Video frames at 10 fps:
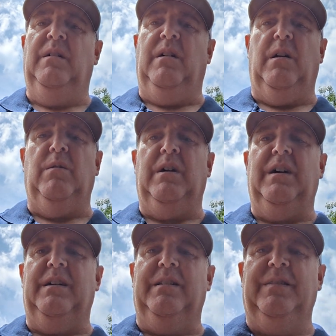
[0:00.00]
All
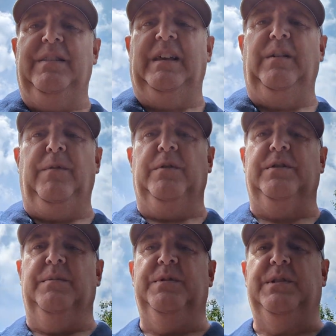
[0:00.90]
right, thank you for
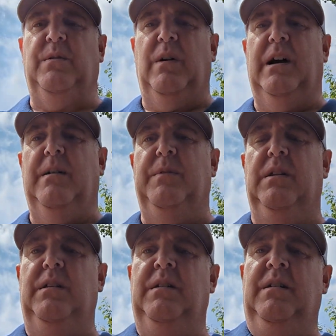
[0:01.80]

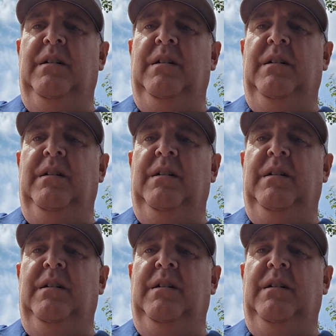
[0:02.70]
subscribing.